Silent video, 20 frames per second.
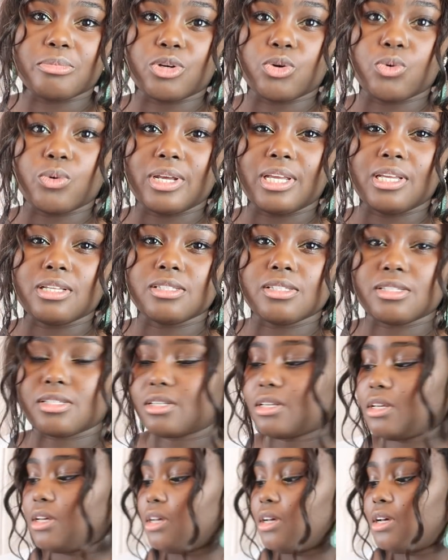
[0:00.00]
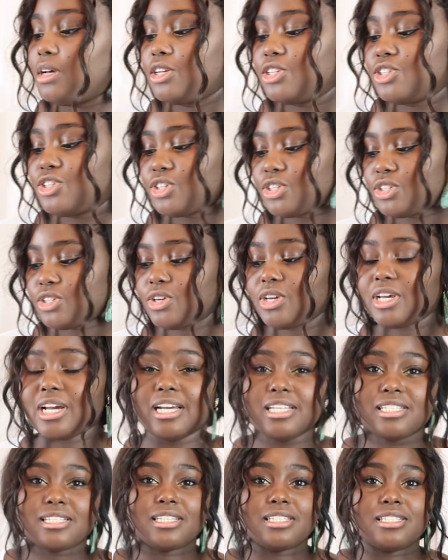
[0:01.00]
McQueen's, just so you
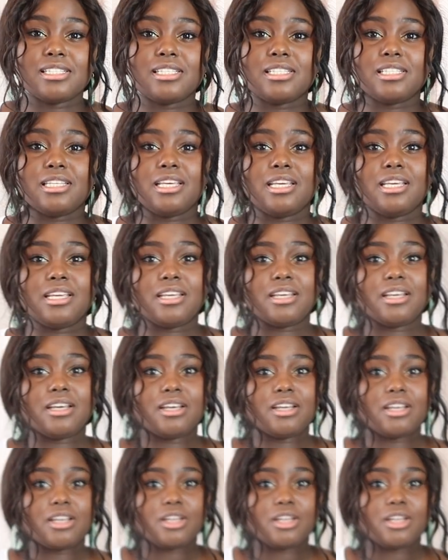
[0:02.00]
guys can see